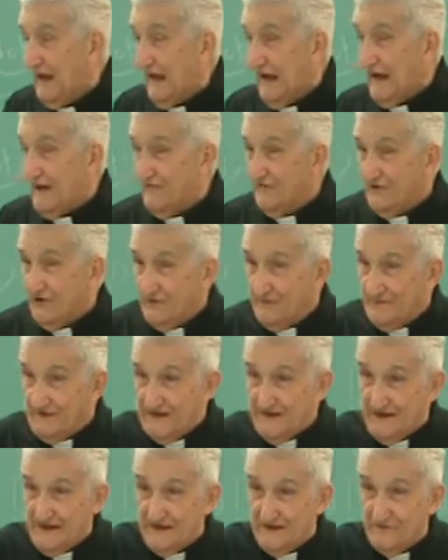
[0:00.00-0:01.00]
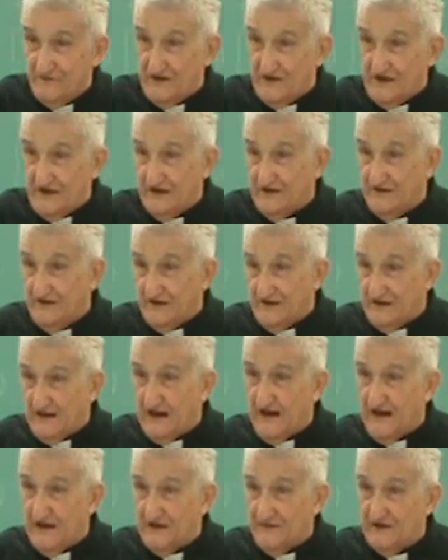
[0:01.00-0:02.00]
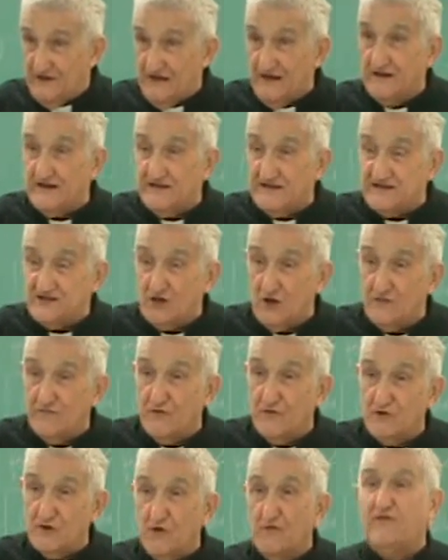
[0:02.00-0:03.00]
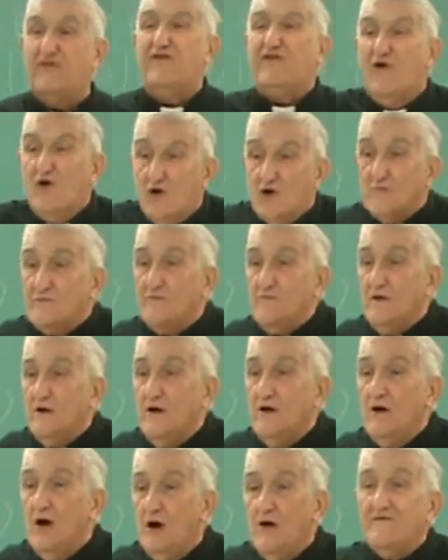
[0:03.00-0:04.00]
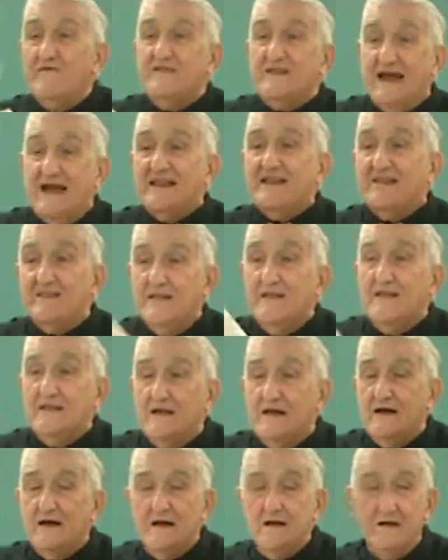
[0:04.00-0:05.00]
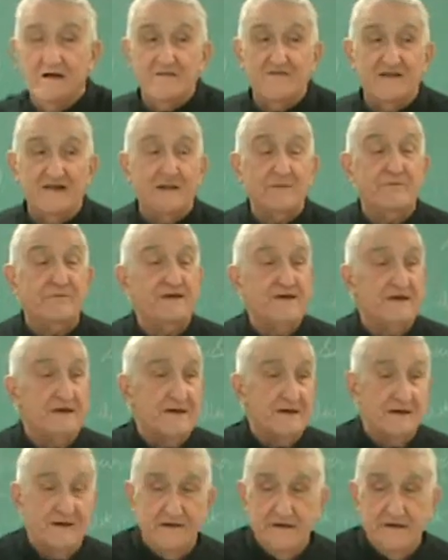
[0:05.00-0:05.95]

And from the end, we can discover the form of that being.